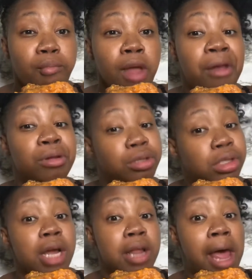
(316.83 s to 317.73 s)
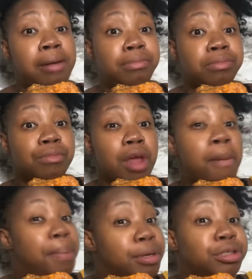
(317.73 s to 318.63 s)
It looks like that. It
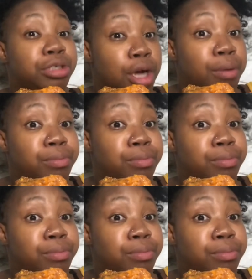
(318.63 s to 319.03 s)
appears so.